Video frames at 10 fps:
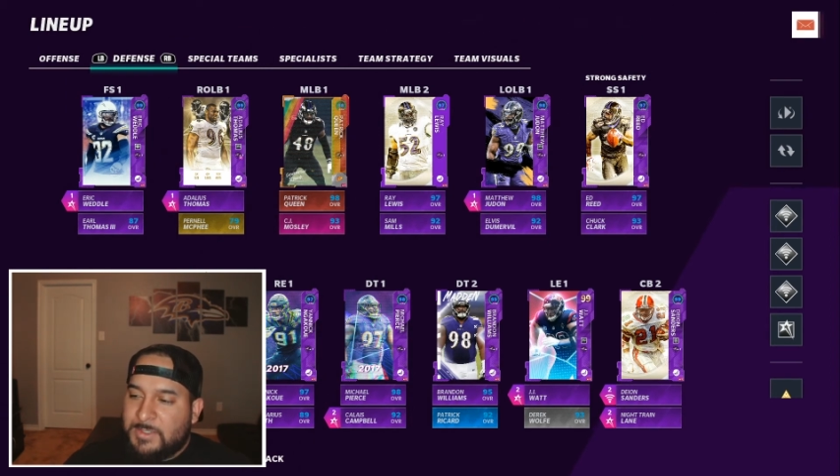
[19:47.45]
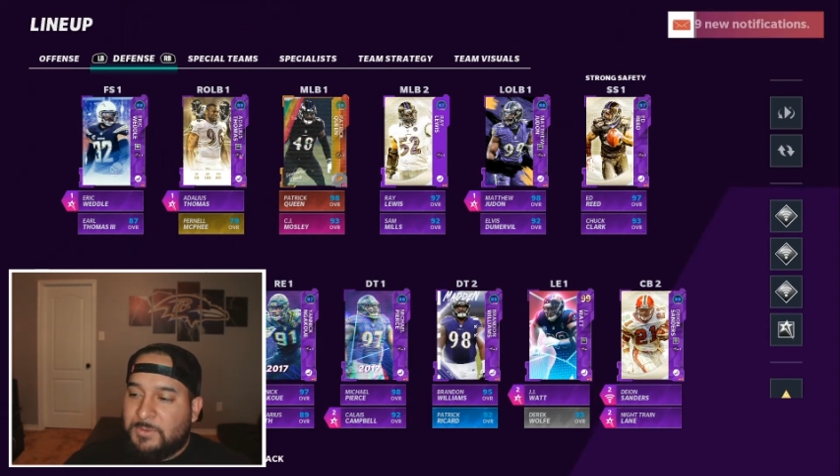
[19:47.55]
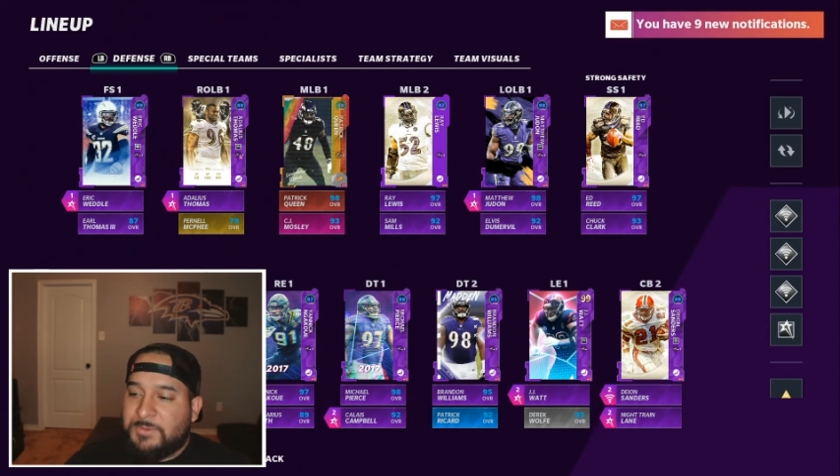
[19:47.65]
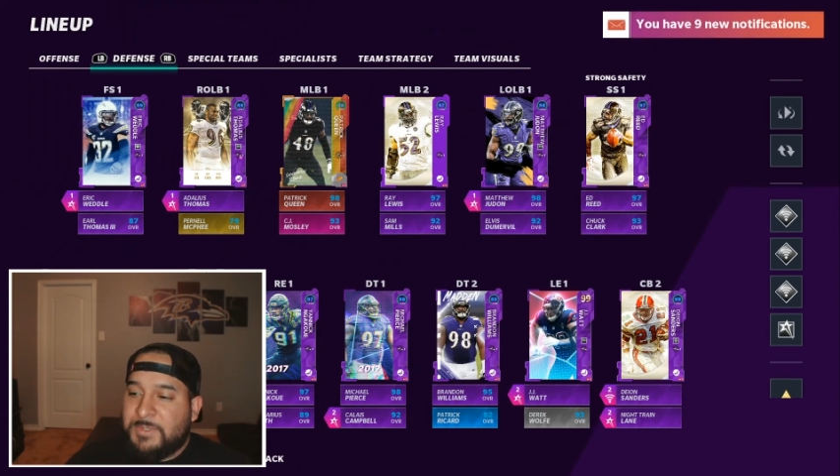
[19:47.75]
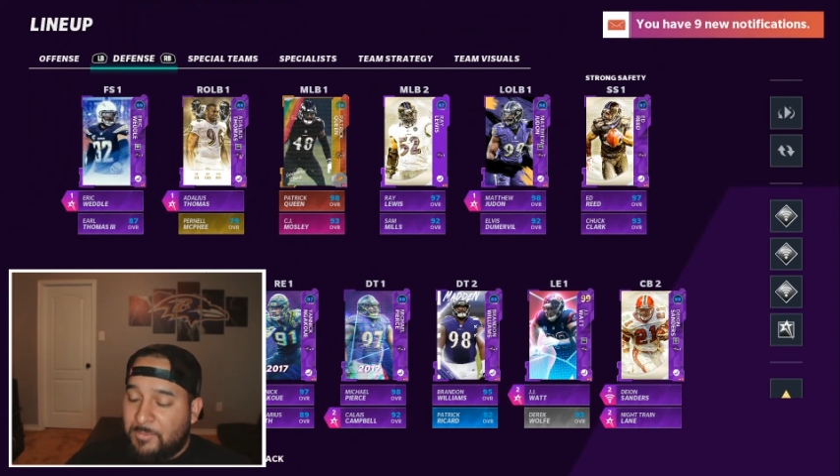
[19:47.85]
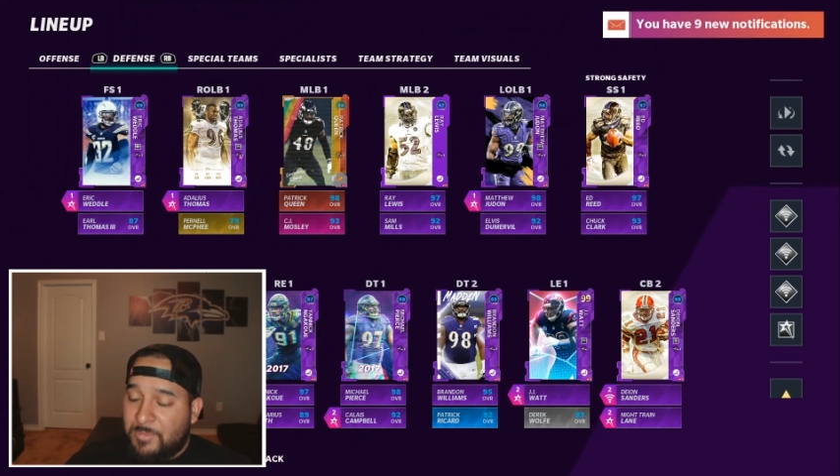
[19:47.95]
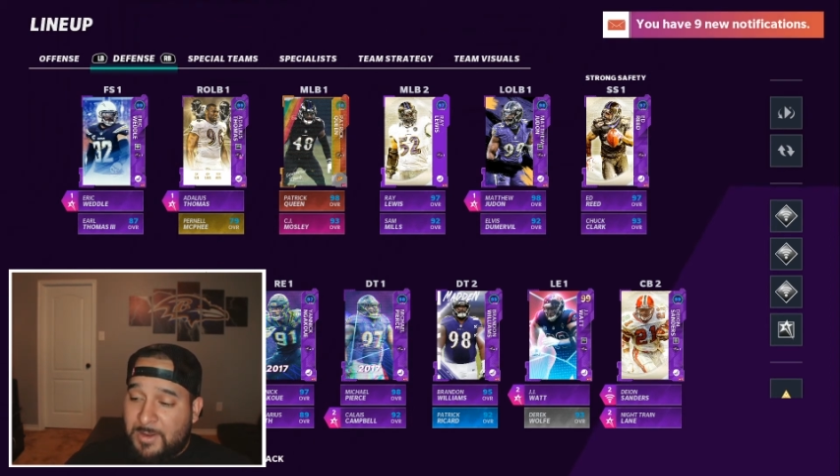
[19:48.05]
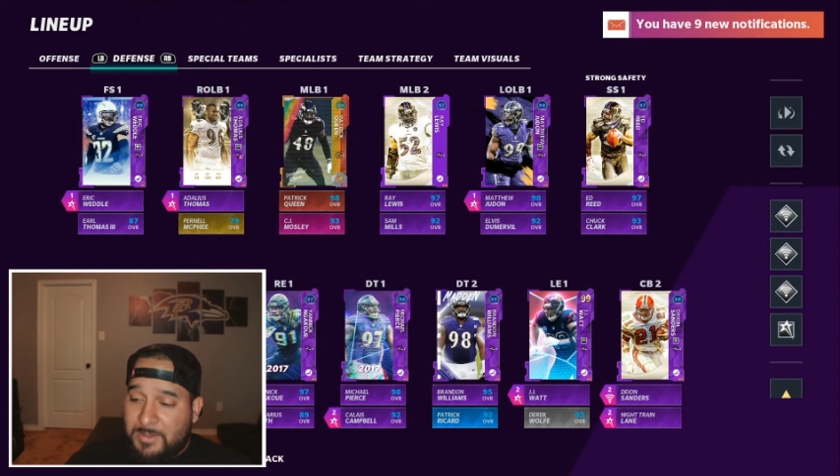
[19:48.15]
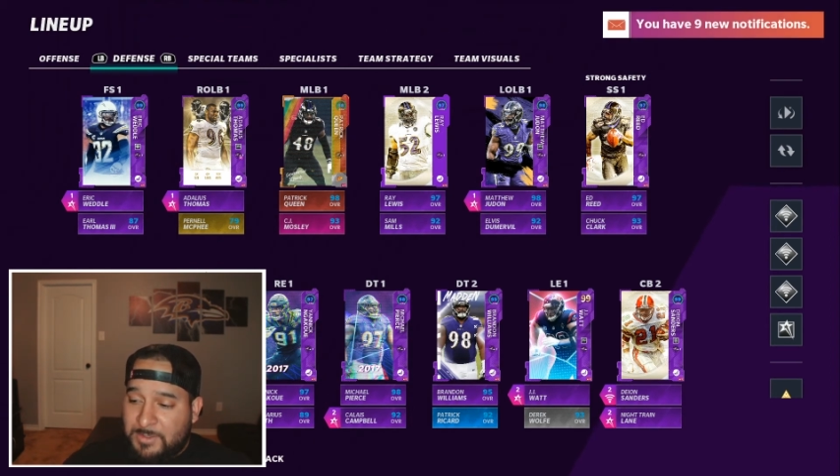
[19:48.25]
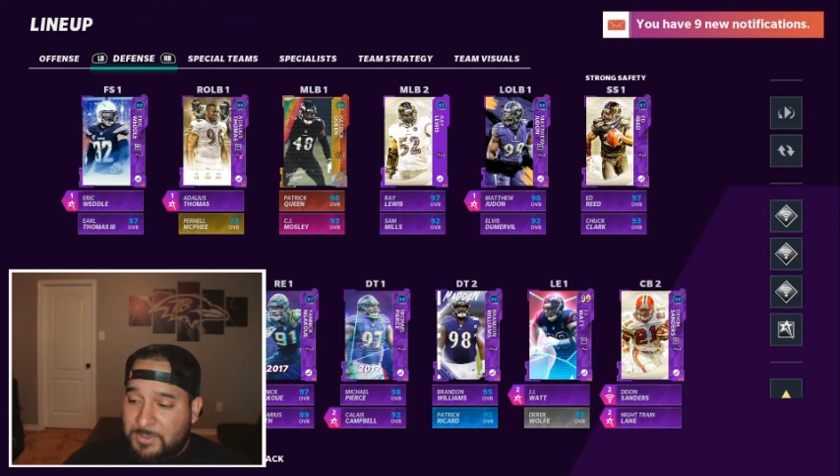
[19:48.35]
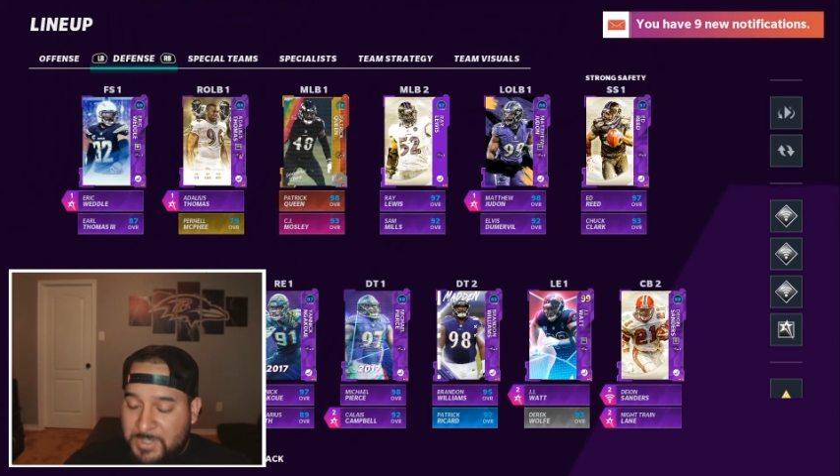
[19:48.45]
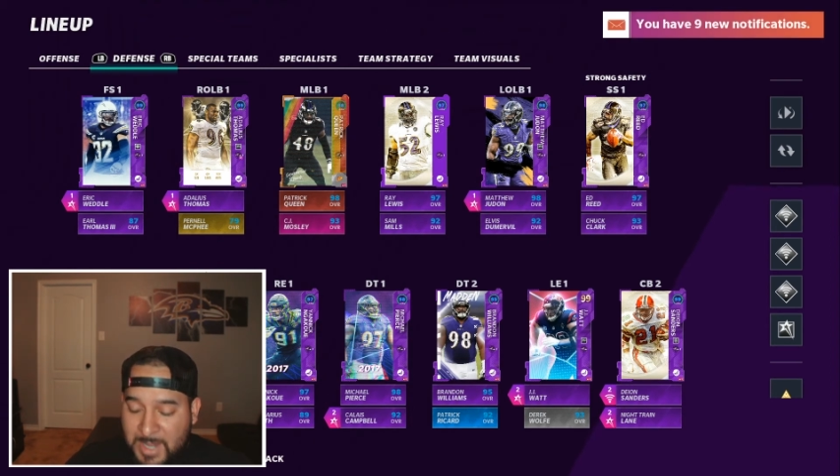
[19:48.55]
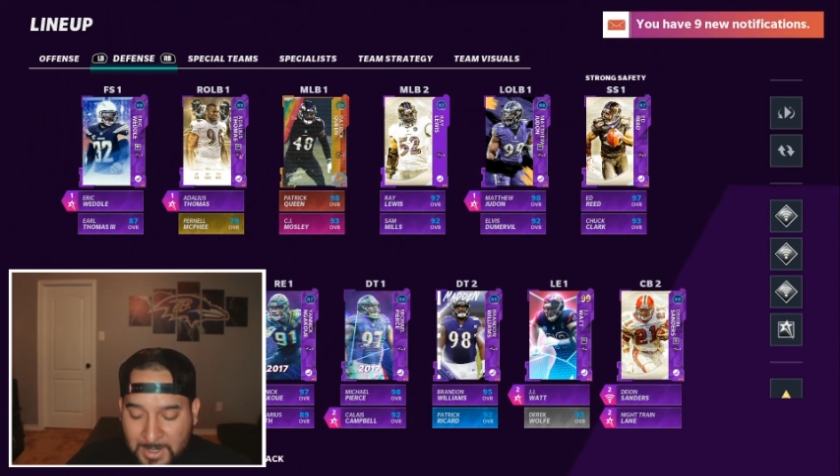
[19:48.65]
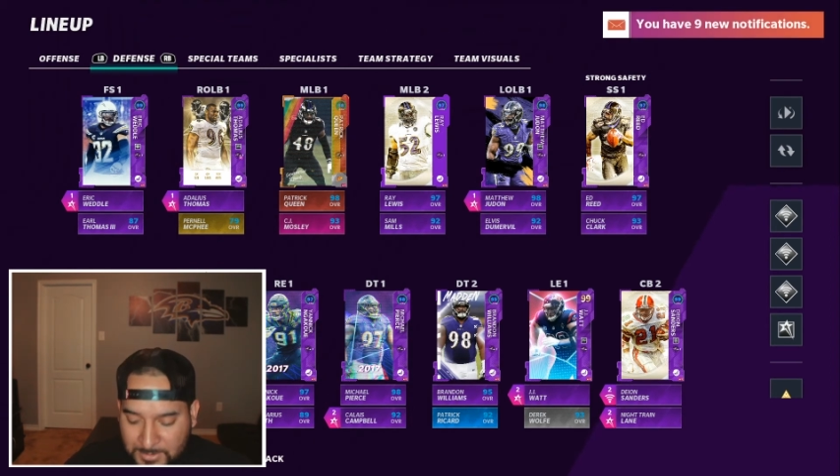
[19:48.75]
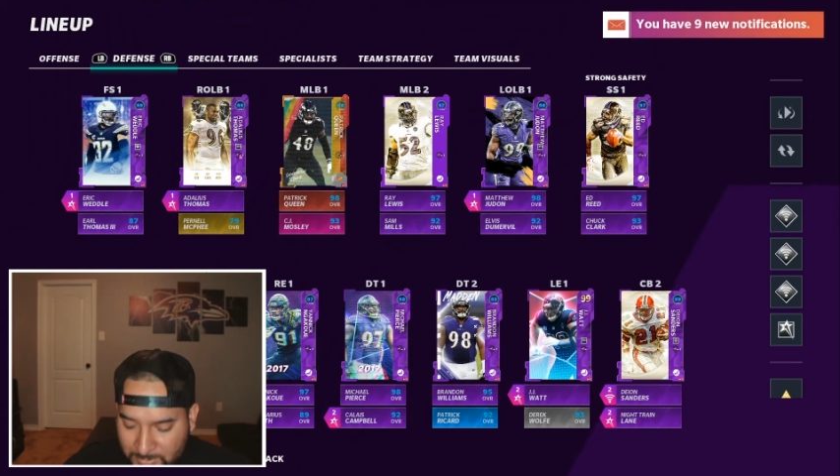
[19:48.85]
So think about it. You
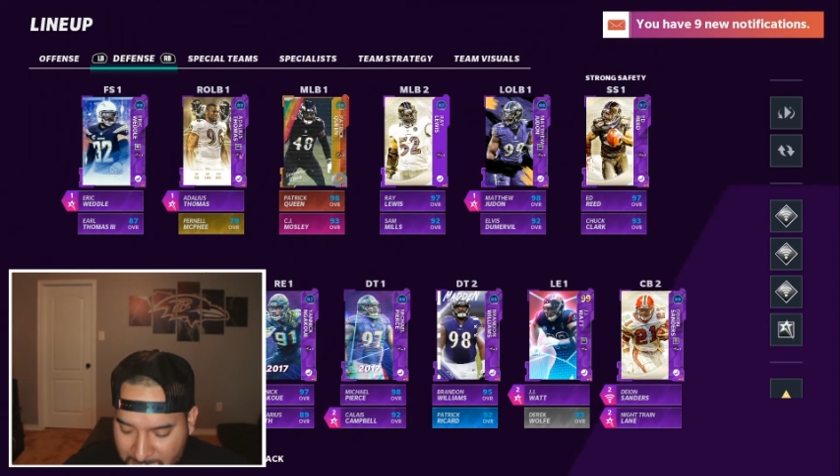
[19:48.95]
can't do any